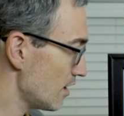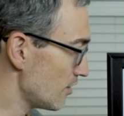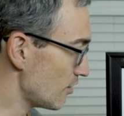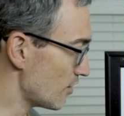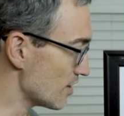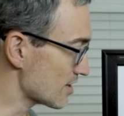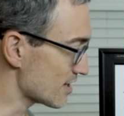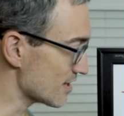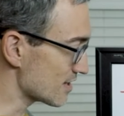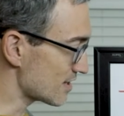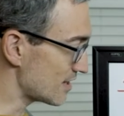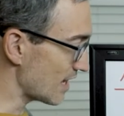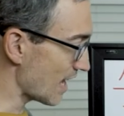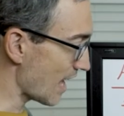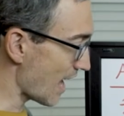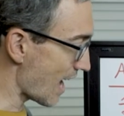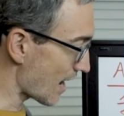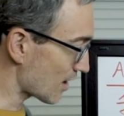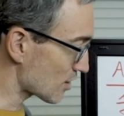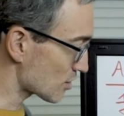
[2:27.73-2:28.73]
this is the
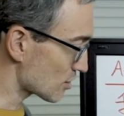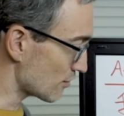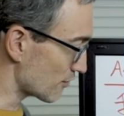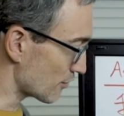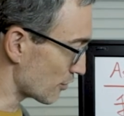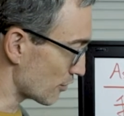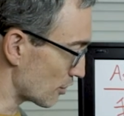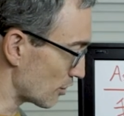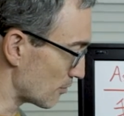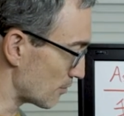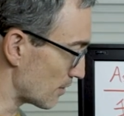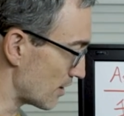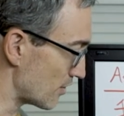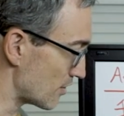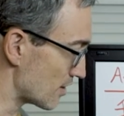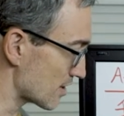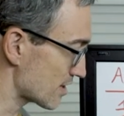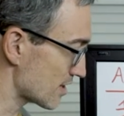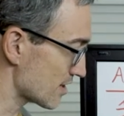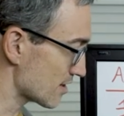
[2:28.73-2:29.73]
action verb,
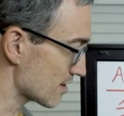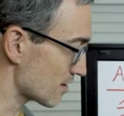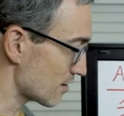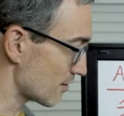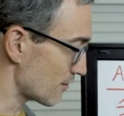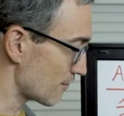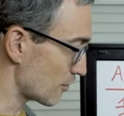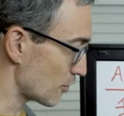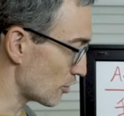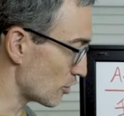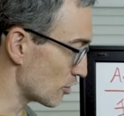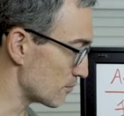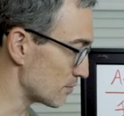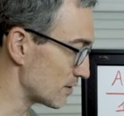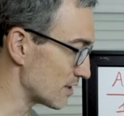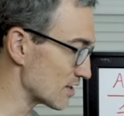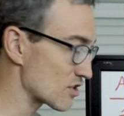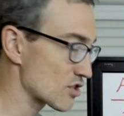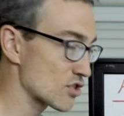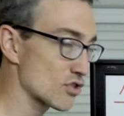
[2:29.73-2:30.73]
and this is the verb
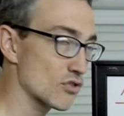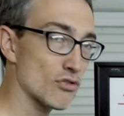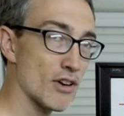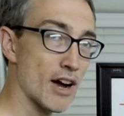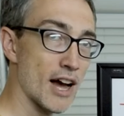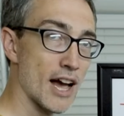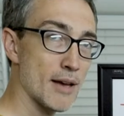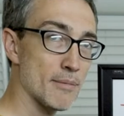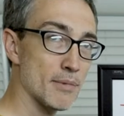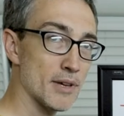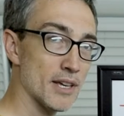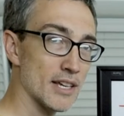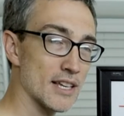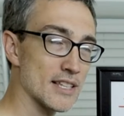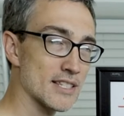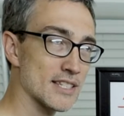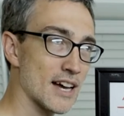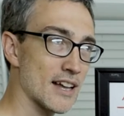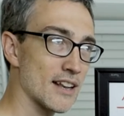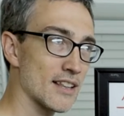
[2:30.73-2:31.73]
describing.
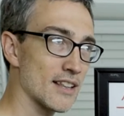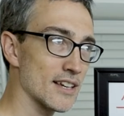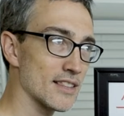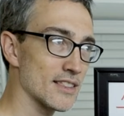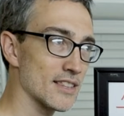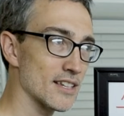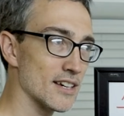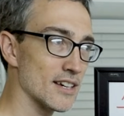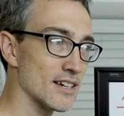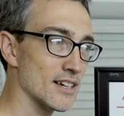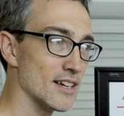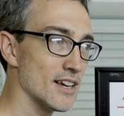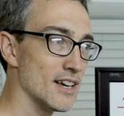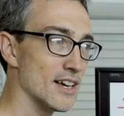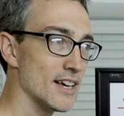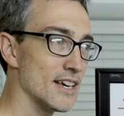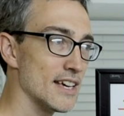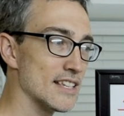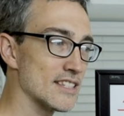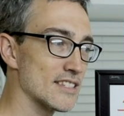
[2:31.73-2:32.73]
It's kind of like
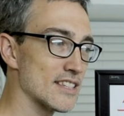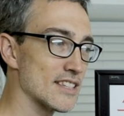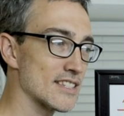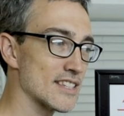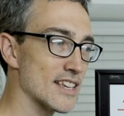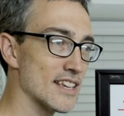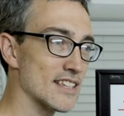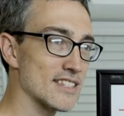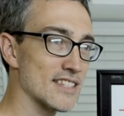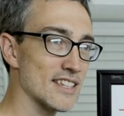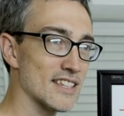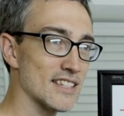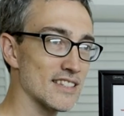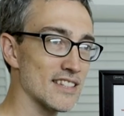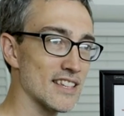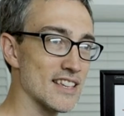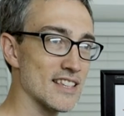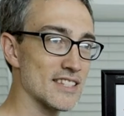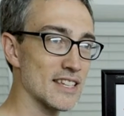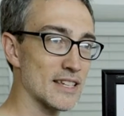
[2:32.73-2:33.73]

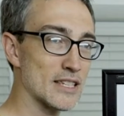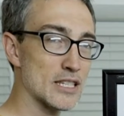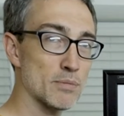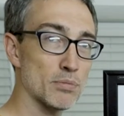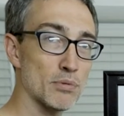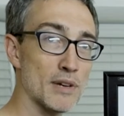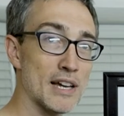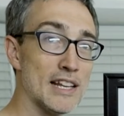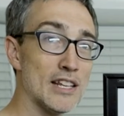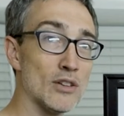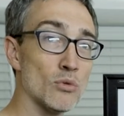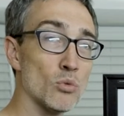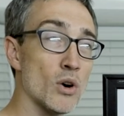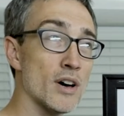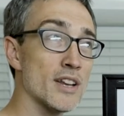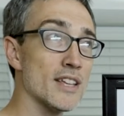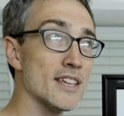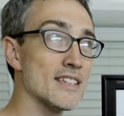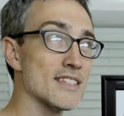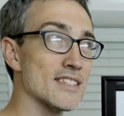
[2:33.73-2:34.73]
it's explaining
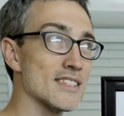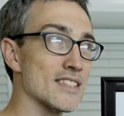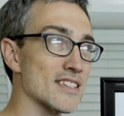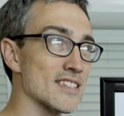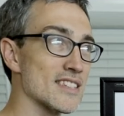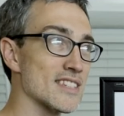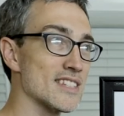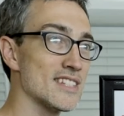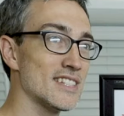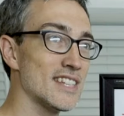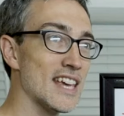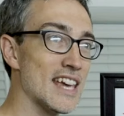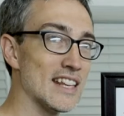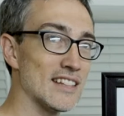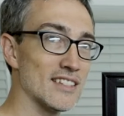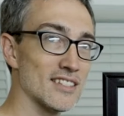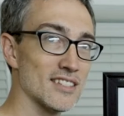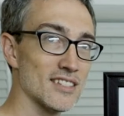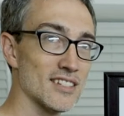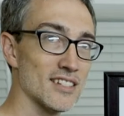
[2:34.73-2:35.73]
what is the
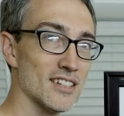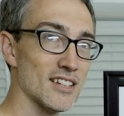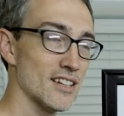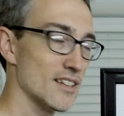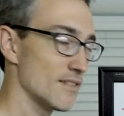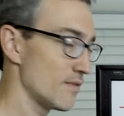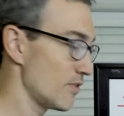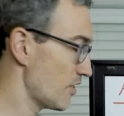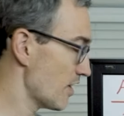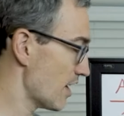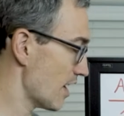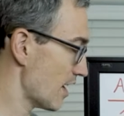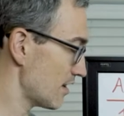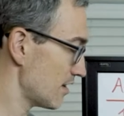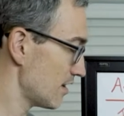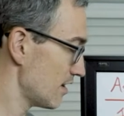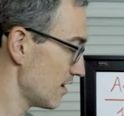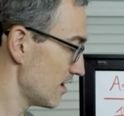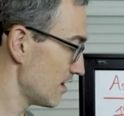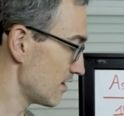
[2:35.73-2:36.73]
state
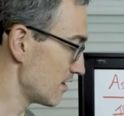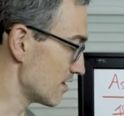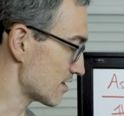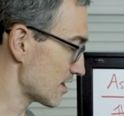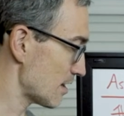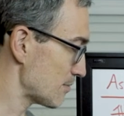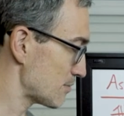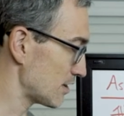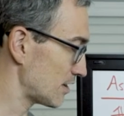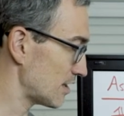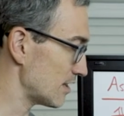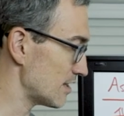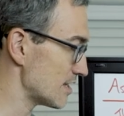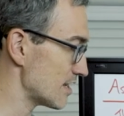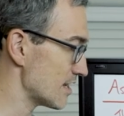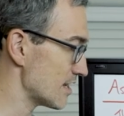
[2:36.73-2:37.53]
that the subject